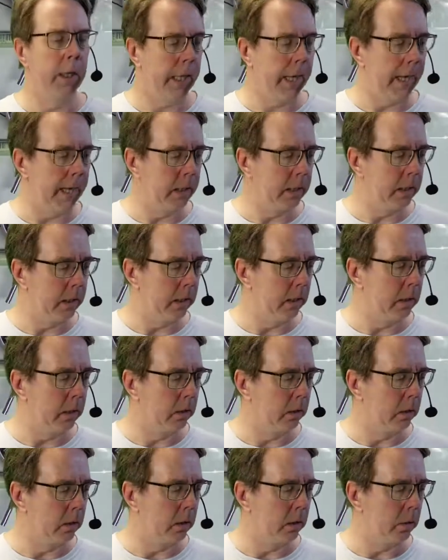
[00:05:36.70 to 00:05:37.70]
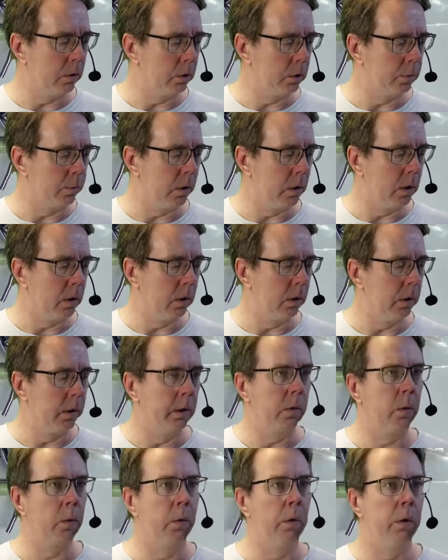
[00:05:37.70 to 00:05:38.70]
to that, and I'll go small in
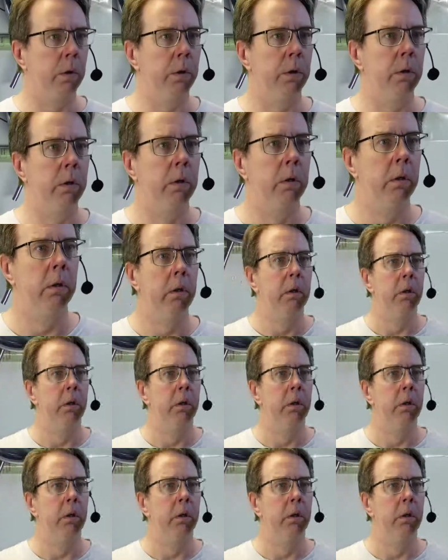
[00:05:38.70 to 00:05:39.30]
the corner